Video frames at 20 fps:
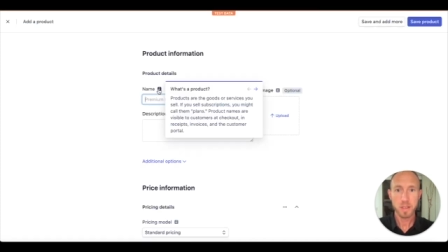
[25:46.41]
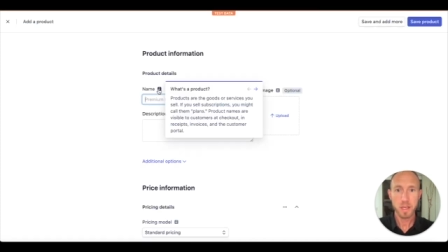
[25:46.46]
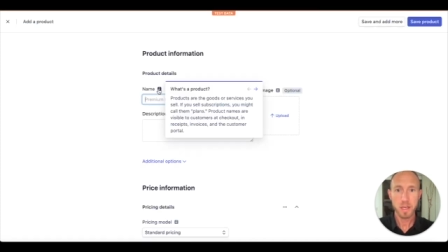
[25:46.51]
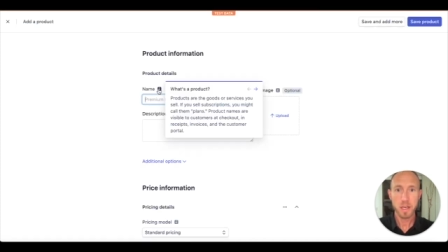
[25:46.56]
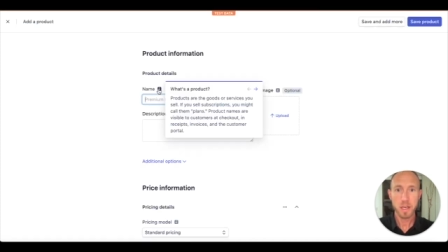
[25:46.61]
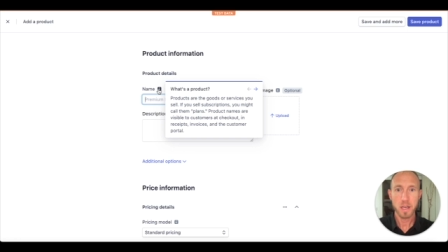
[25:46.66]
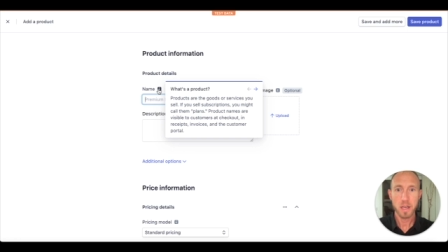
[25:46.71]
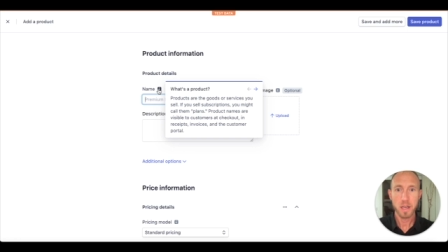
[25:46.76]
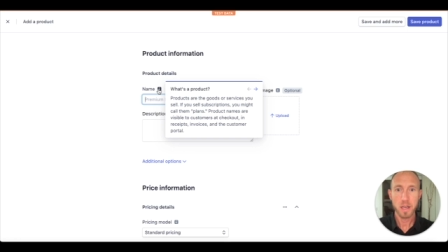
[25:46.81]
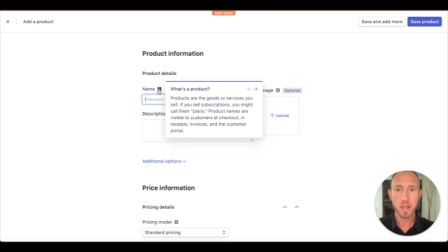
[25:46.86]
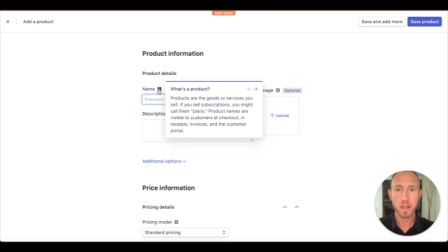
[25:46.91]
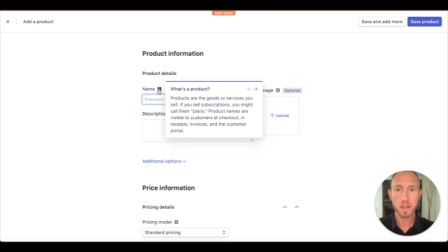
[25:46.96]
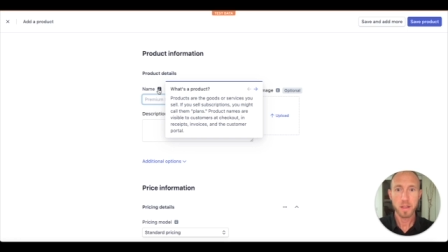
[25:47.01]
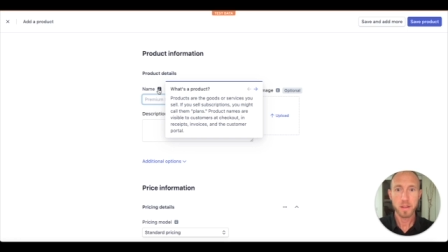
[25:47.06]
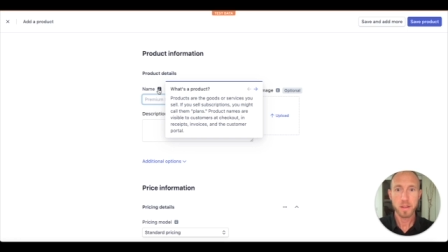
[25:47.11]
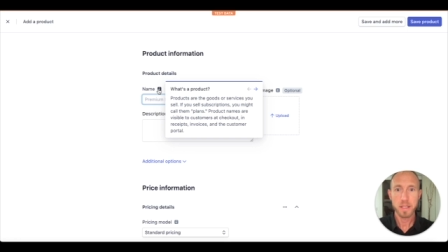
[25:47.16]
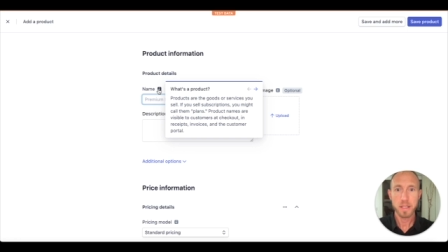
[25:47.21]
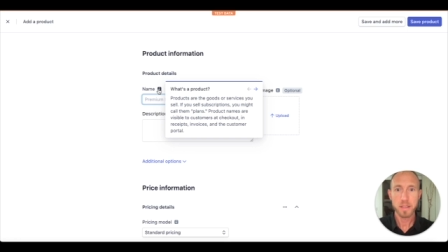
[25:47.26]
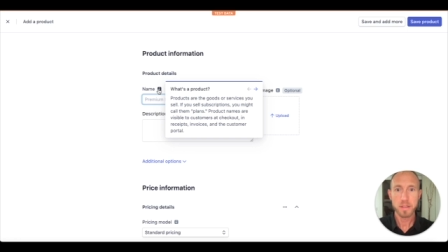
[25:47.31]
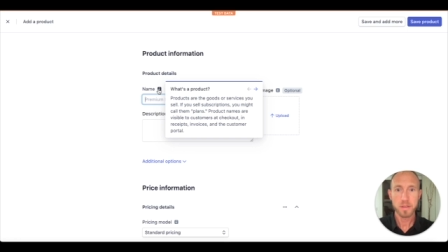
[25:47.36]
uh,
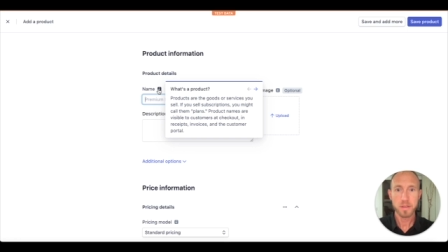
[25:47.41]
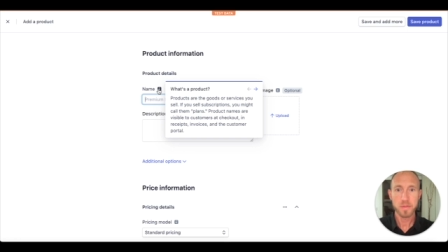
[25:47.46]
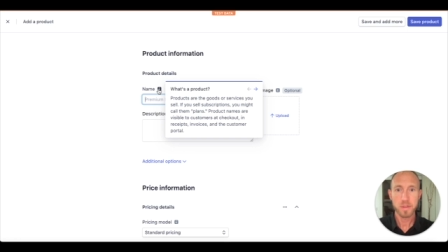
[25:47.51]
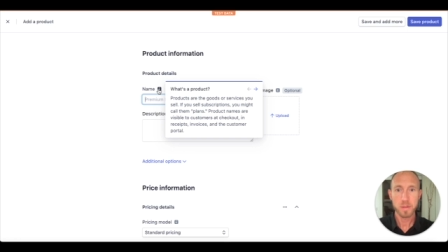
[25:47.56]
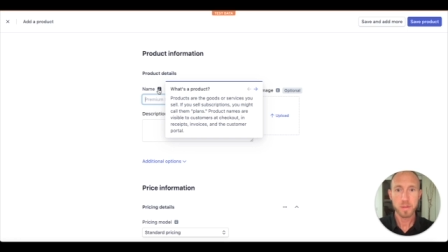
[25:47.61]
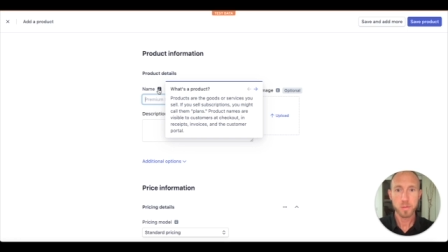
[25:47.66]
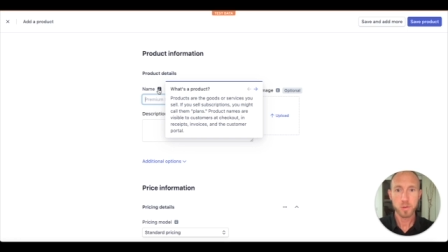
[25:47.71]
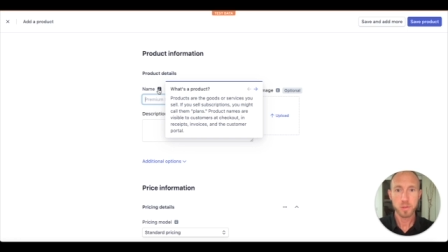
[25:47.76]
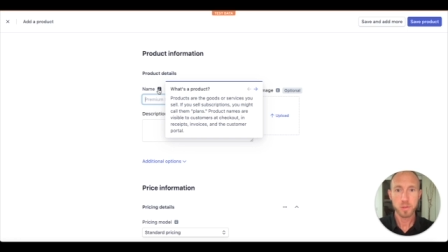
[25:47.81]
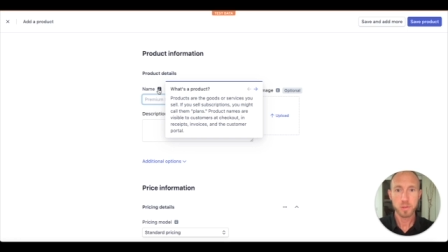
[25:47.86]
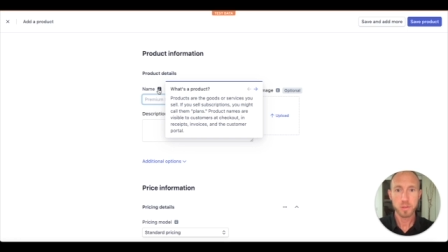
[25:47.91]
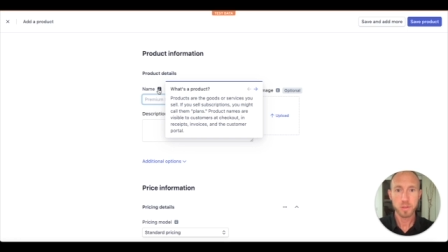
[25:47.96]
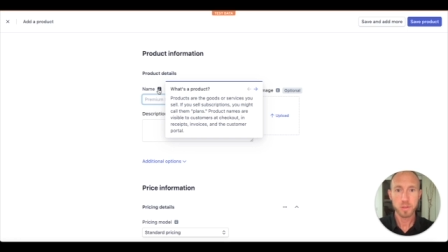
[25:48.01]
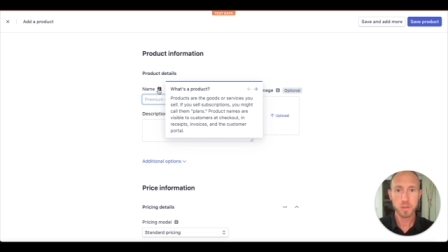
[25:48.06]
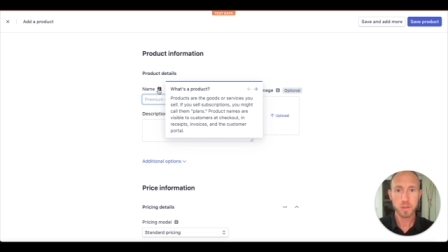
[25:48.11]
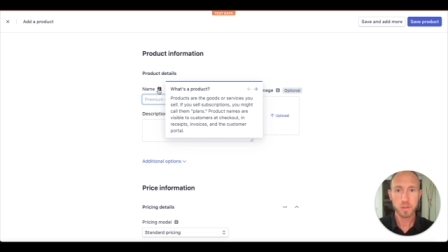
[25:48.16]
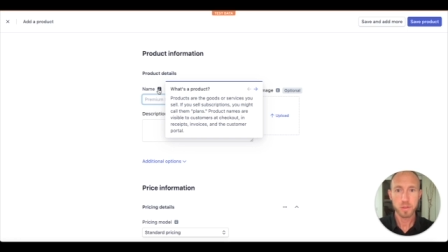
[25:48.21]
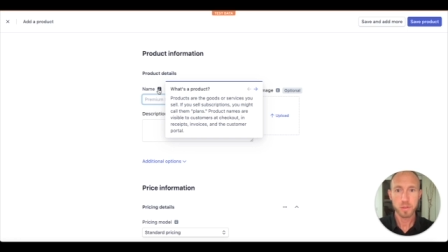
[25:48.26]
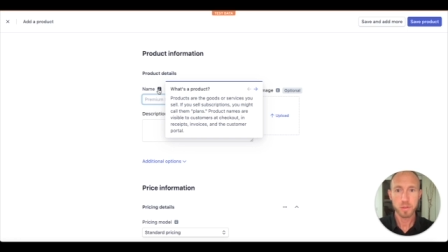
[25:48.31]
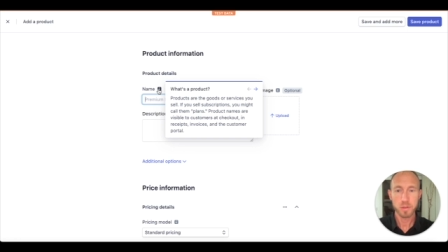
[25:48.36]
this is visible
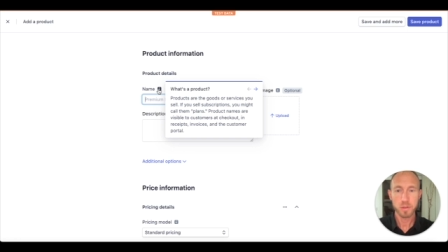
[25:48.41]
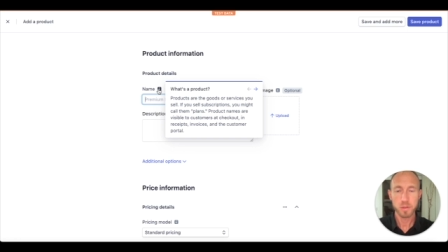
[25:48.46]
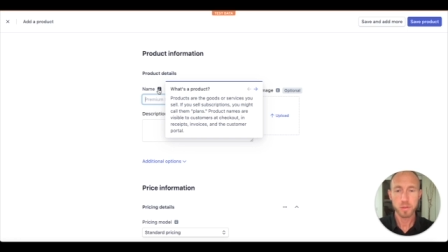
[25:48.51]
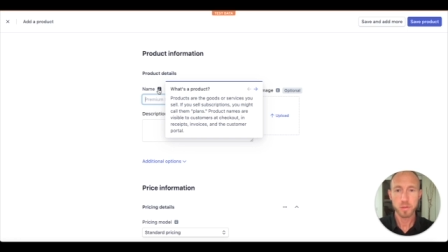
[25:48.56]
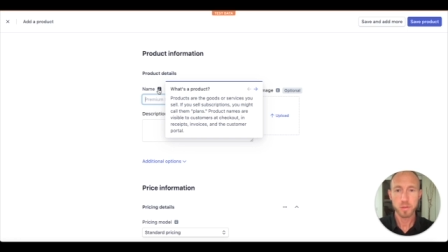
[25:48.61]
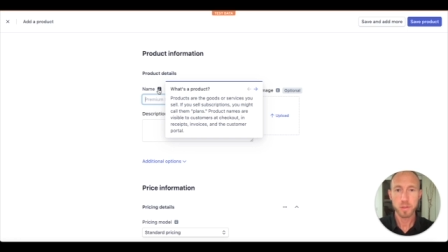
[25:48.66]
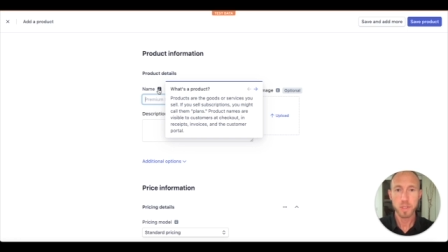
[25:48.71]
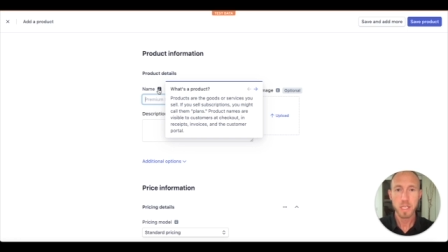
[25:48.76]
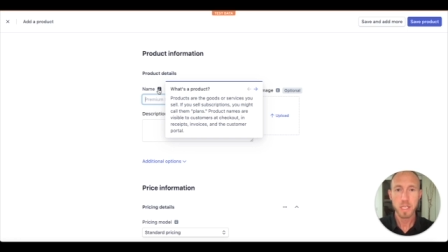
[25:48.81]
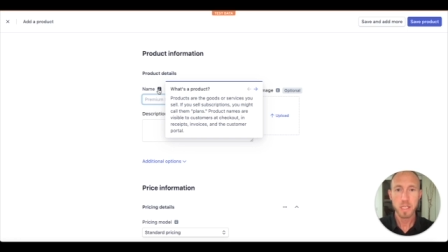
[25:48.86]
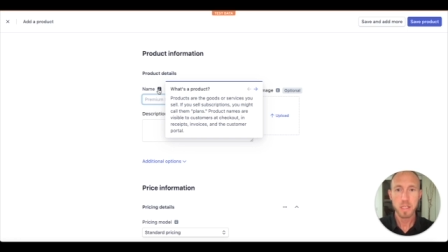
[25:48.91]
to